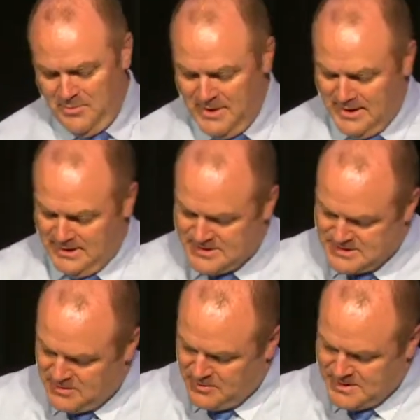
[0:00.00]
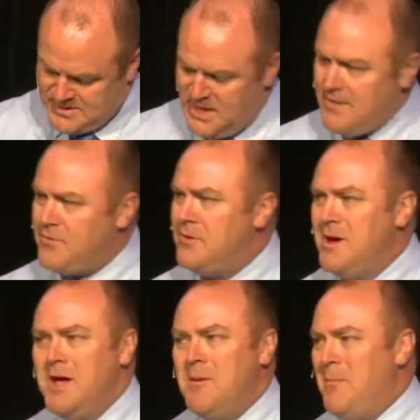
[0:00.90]
bit. And so it's never
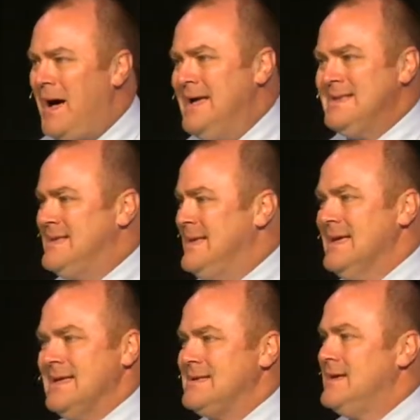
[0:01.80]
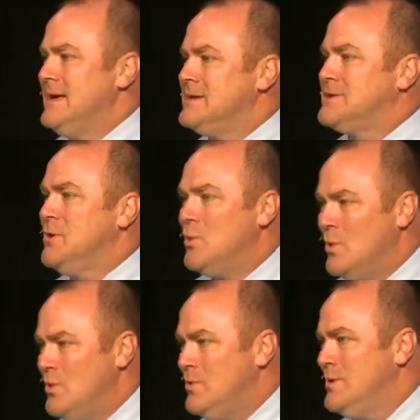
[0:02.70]
my intent to
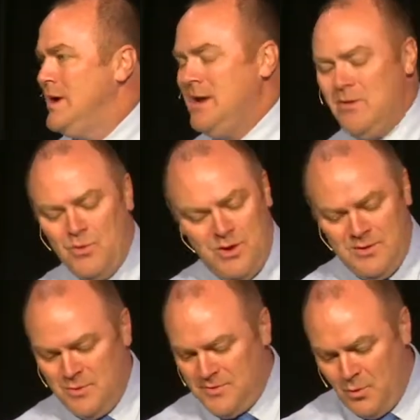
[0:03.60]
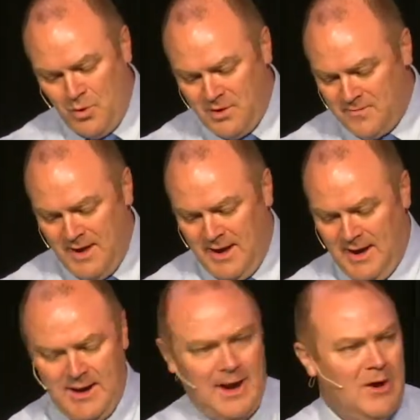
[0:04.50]
wound anyone with the Word of
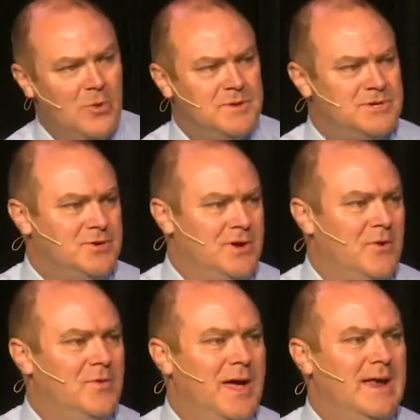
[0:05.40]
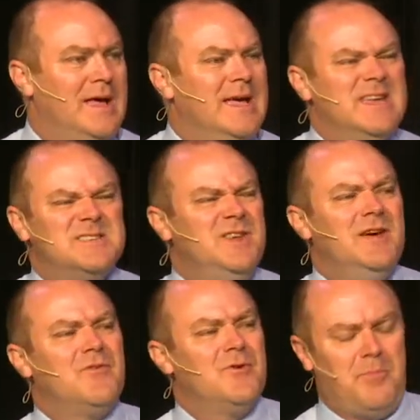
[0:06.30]
God. And I hope that you know that. It's
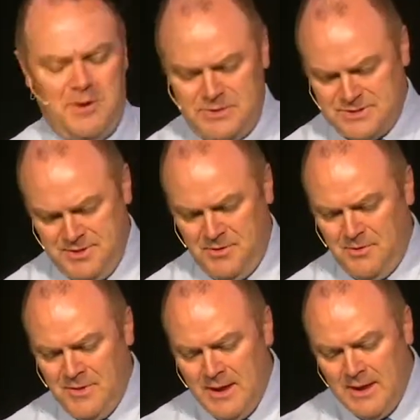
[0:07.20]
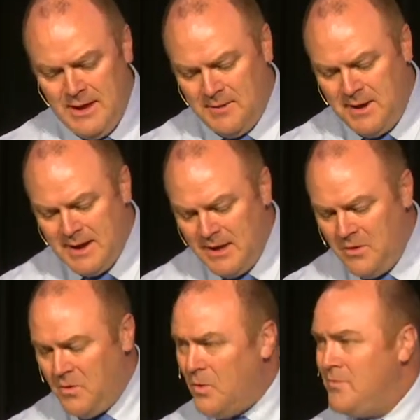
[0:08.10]
never personal. And my
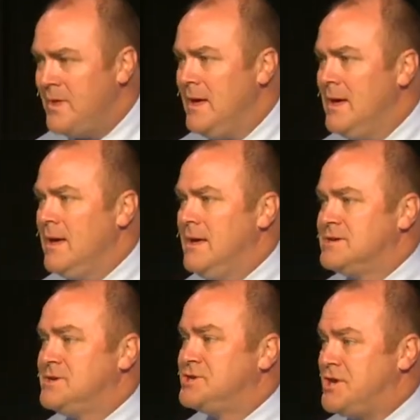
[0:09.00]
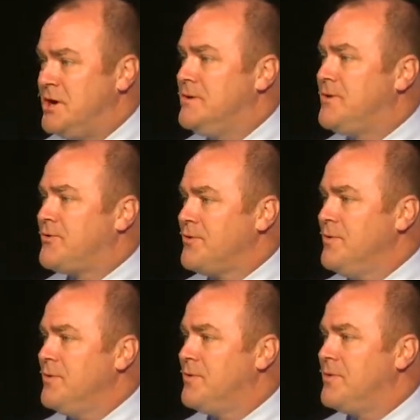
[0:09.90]
goal is to share the
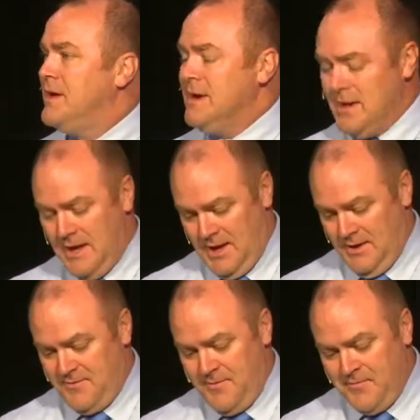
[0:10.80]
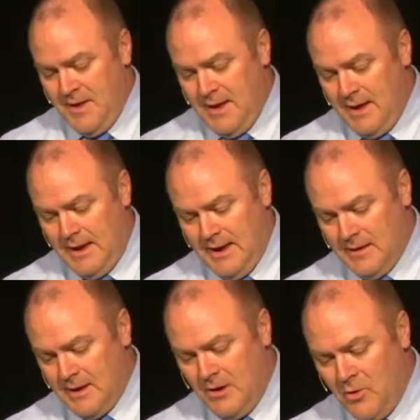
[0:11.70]
truth in love.
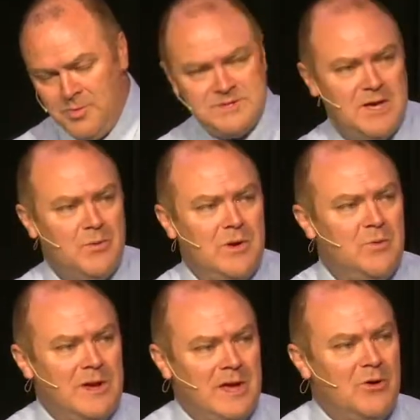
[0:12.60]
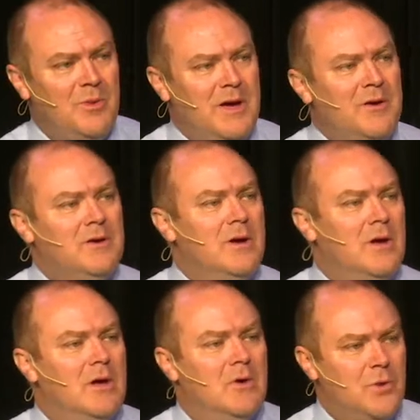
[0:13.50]
And the hope is that when we know better,
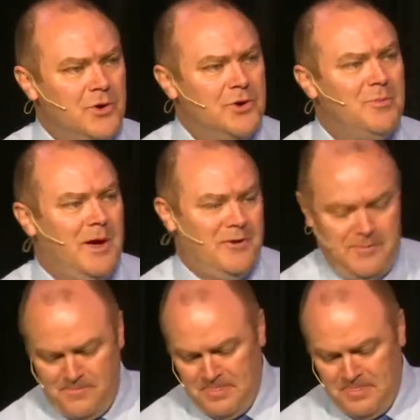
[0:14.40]
we'll do better.